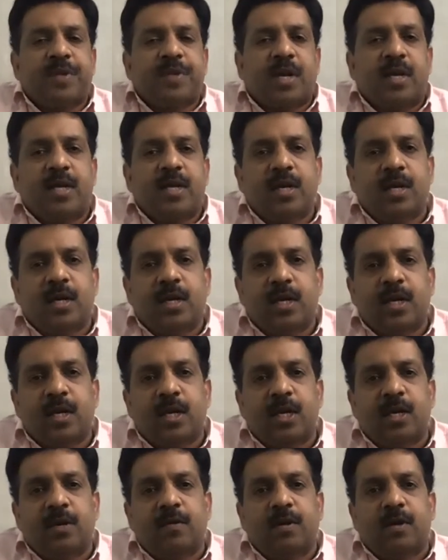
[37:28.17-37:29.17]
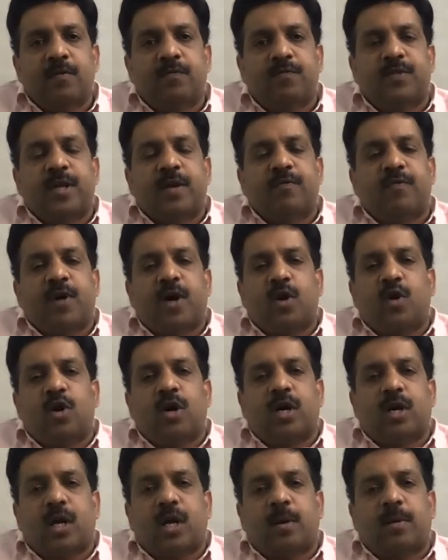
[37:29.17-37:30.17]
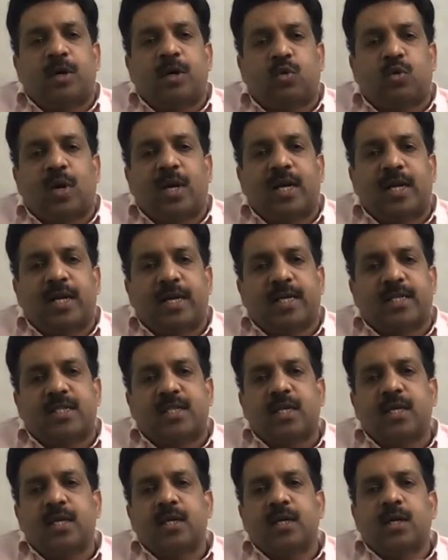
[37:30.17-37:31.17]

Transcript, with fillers: if they follow around 12 years,